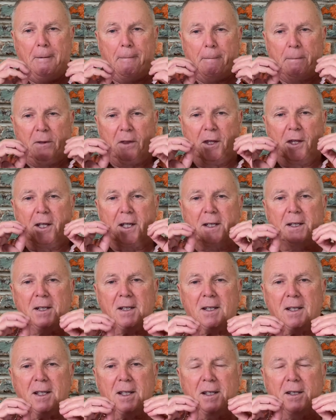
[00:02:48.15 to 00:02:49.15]

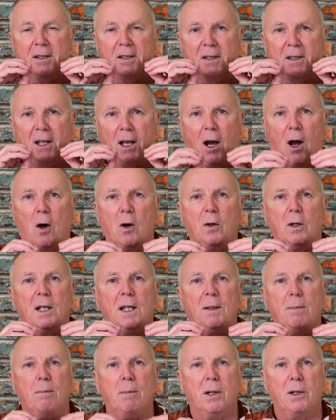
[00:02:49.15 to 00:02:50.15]
This is the only
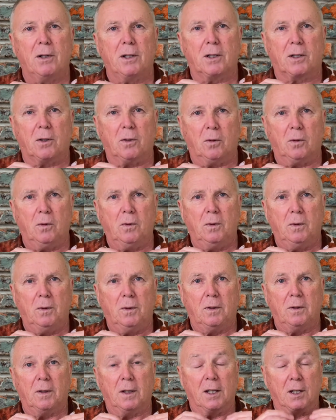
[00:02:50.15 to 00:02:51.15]
miracle,
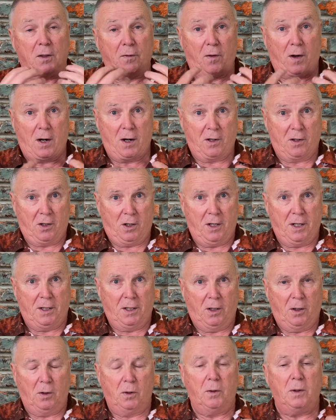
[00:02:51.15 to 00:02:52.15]
as far as I
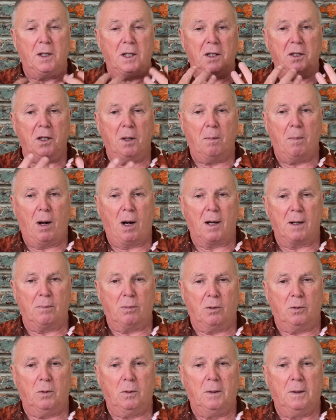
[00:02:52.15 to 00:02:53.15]
know, in the
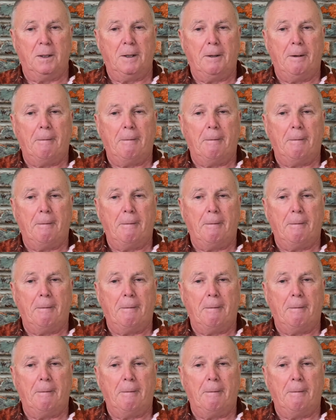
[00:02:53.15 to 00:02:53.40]
Bible,